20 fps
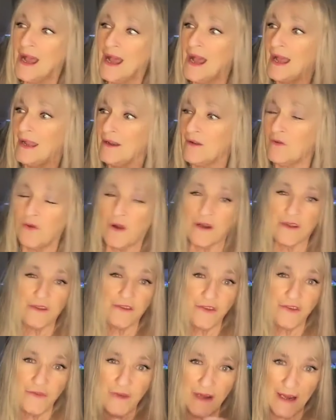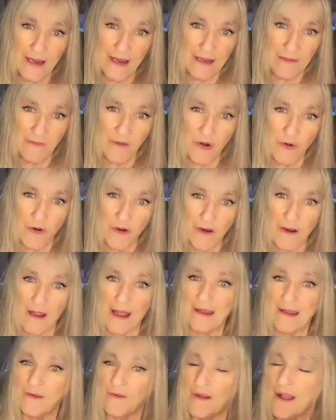I don't want to do it anymore.
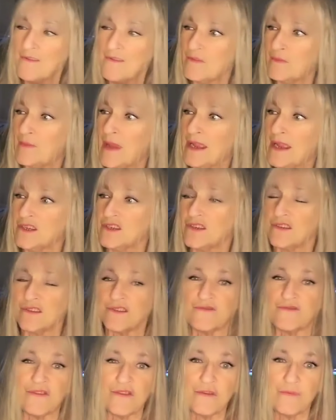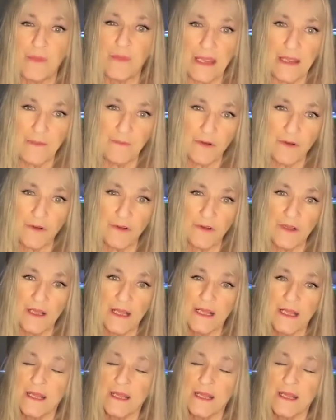I don't have the patience for the people.